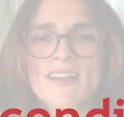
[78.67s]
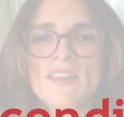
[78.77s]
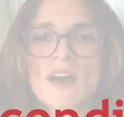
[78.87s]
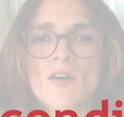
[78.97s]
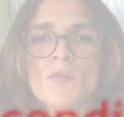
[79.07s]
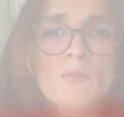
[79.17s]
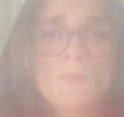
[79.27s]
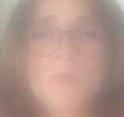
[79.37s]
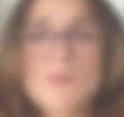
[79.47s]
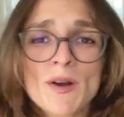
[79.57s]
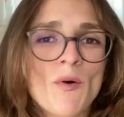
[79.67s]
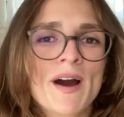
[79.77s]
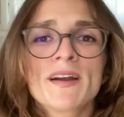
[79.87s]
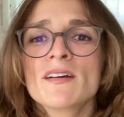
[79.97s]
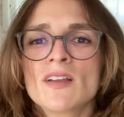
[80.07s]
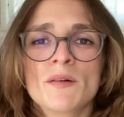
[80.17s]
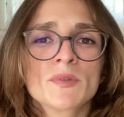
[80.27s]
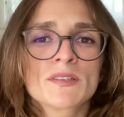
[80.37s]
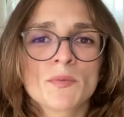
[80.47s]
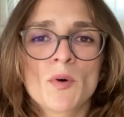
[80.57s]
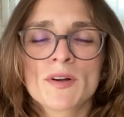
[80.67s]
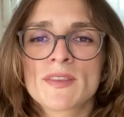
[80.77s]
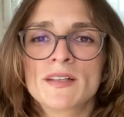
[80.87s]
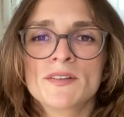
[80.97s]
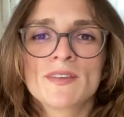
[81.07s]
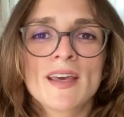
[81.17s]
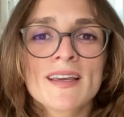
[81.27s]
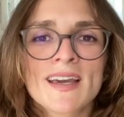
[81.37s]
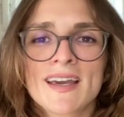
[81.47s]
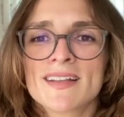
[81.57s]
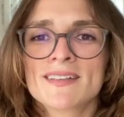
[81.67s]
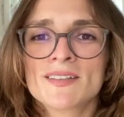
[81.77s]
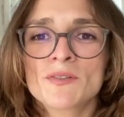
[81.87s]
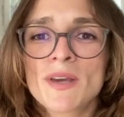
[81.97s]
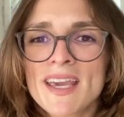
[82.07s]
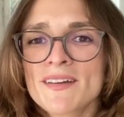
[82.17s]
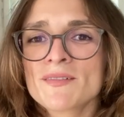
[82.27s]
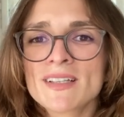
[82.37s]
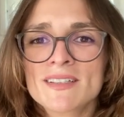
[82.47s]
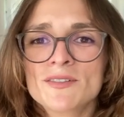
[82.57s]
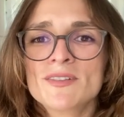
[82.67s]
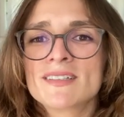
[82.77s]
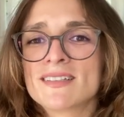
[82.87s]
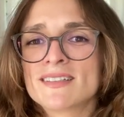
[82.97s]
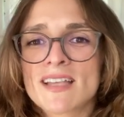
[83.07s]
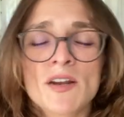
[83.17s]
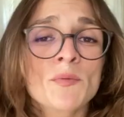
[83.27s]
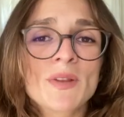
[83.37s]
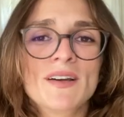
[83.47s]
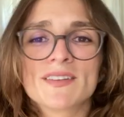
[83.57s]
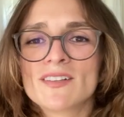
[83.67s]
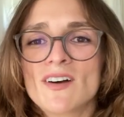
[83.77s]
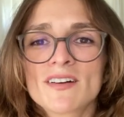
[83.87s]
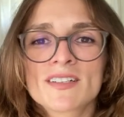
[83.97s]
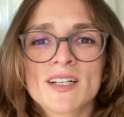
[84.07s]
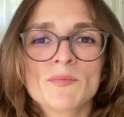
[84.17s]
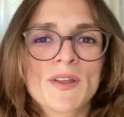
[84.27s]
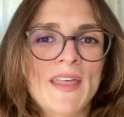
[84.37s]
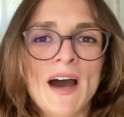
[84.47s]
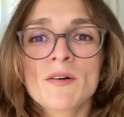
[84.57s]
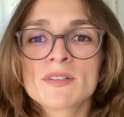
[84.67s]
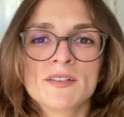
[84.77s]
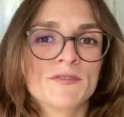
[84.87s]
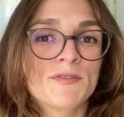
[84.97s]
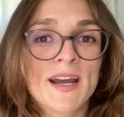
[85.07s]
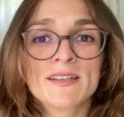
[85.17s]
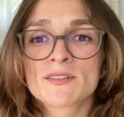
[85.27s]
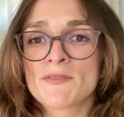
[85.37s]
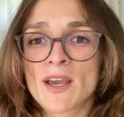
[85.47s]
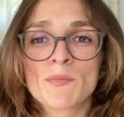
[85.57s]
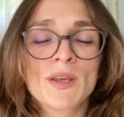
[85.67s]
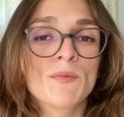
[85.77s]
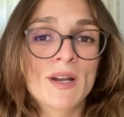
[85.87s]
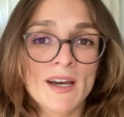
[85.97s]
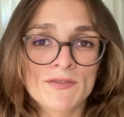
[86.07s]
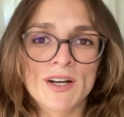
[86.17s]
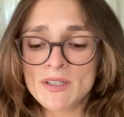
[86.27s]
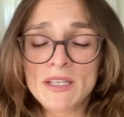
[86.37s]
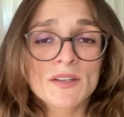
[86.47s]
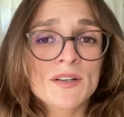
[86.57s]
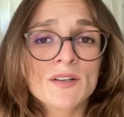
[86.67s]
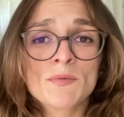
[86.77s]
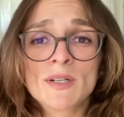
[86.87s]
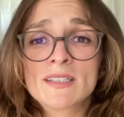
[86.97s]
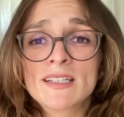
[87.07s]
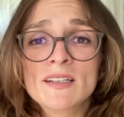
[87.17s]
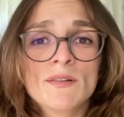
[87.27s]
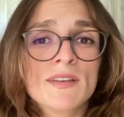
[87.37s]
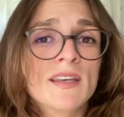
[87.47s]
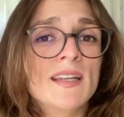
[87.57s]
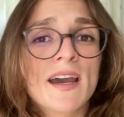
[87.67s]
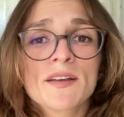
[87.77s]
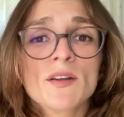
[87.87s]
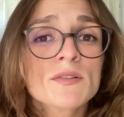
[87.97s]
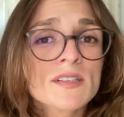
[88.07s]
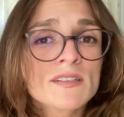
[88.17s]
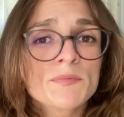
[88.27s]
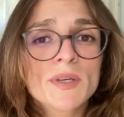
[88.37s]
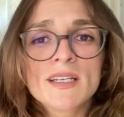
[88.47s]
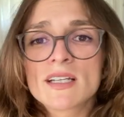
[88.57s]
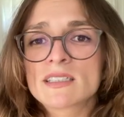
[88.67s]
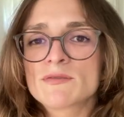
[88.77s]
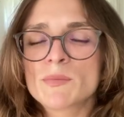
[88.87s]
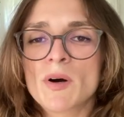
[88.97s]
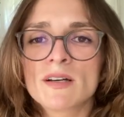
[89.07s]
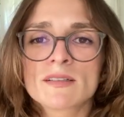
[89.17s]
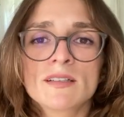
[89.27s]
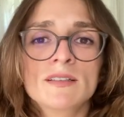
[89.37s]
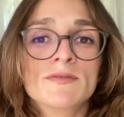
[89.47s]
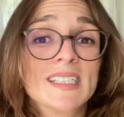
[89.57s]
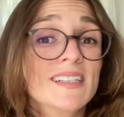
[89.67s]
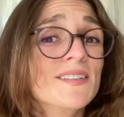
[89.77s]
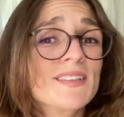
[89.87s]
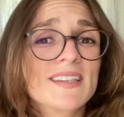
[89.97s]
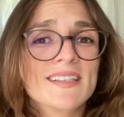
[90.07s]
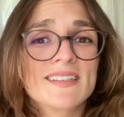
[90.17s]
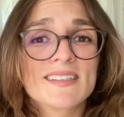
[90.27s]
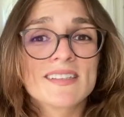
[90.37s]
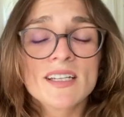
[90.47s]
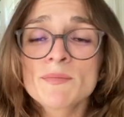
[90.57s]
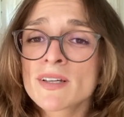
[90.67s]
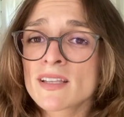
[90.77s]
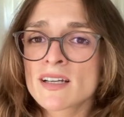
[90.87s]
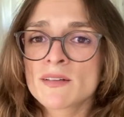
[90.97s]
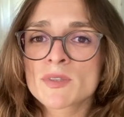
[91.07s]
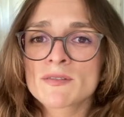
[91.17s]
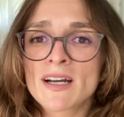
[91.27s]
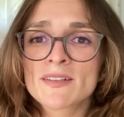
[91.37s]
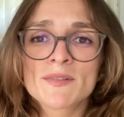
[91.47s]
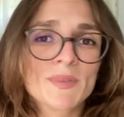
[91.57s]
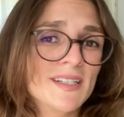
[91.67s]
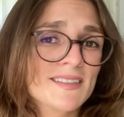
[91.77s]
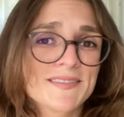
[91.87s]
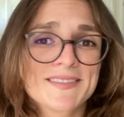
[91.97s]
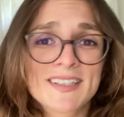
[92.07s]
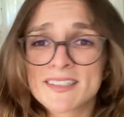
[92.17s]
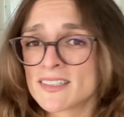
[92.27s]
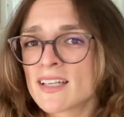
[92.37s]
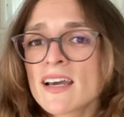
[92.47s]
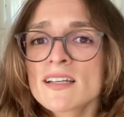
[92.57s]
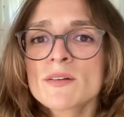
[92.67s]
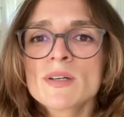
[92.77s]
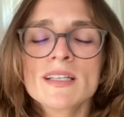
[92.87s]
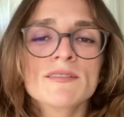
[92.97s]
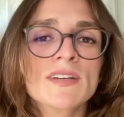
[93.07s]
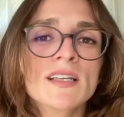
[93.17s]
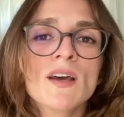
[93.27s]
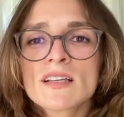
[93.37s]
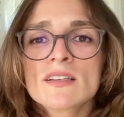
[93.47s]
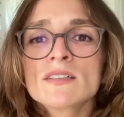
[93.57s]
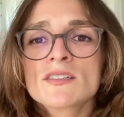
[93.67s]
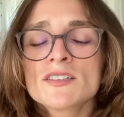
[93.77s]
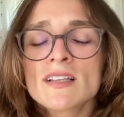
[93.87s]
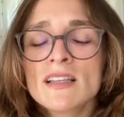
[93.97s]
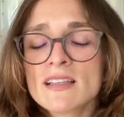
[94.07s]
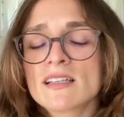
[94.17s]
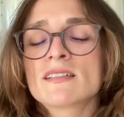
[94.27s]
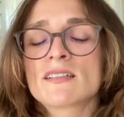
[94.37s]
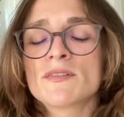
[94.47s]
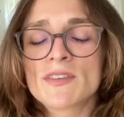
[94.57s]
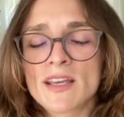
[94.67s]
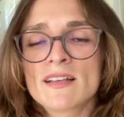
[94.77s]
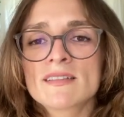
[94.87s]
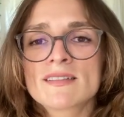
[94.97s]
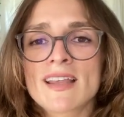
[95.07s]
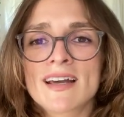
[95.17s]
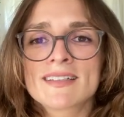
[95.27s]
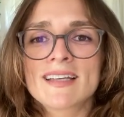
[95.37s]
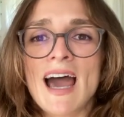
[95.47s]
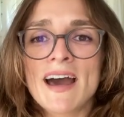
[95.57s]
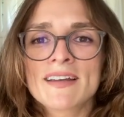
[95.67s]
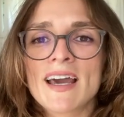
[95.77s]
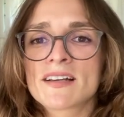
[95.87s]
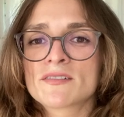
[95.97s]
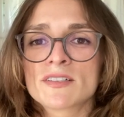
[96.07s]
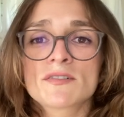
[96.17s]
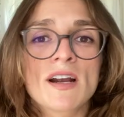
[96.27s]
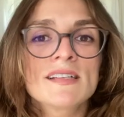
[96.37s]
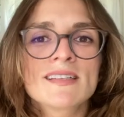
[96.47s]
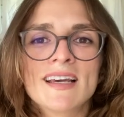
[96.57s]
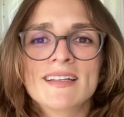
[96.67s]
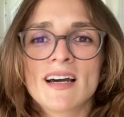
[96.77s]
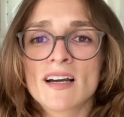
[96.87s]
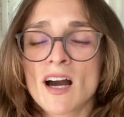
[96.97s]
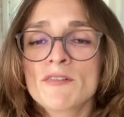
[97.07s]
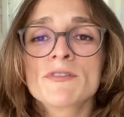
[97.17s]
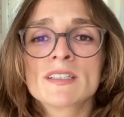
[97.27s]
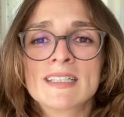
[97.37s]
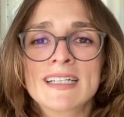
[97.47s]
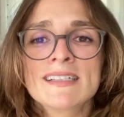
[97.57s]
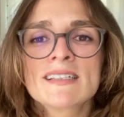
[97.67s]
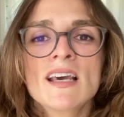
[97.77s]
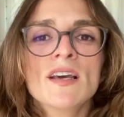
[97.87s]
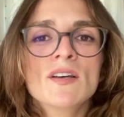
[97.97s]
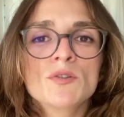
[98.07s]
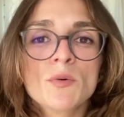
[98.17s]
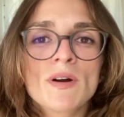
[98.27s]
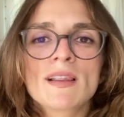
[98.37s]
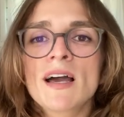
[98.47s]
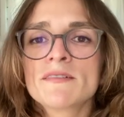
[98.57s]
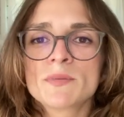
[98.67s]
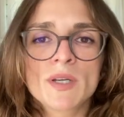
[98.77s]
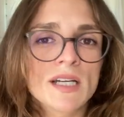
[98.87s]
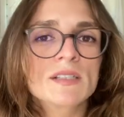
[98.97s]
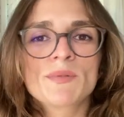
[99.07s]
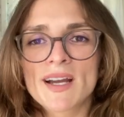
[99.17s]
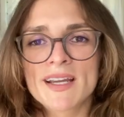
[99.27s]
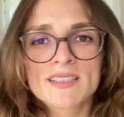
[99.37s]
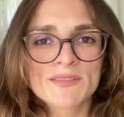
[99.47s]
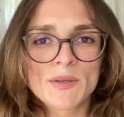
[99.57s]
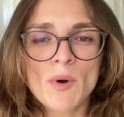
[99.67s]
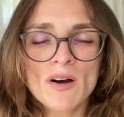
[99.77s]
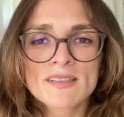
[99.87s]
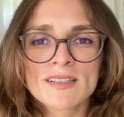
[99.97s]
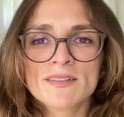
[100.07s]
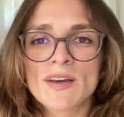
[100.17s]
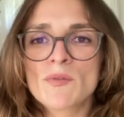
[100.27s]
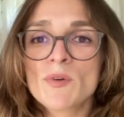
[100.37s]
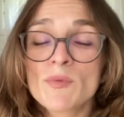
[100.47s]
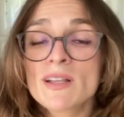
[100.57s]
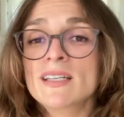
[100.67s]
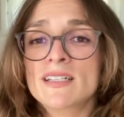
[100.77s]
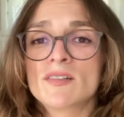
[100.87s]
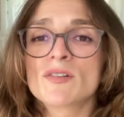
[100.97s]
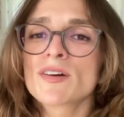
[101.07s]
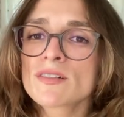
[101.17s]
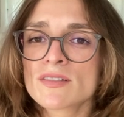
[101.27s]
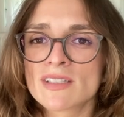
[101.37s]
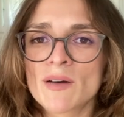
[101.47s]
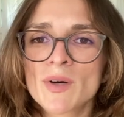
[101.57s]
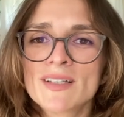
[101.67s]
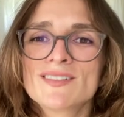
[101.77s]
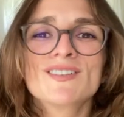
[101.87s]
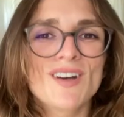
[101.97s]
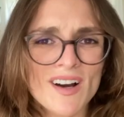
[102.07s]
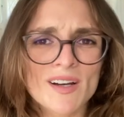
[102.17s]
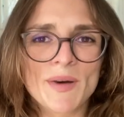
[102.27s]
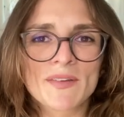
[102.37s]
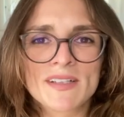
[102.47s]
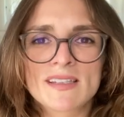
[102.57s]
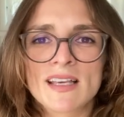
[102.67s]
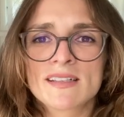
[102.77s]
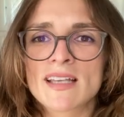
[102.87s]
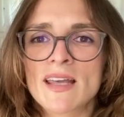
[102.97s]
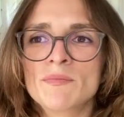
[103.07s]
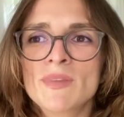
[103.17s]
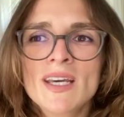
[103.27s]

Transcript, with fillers: Now, we require a lot more support than you think, and you can't really do this sustainably on the long term without your friends, family, whatever. Either we're dealing with the diagnosis of being H I V positive, dealing with this stigma that comes around it because of the society we live in. Like, there's just a list of things that add extra stress and uncomfortableness to our lives because we're H I V positive, and we really need to turn to someone to talk about these things and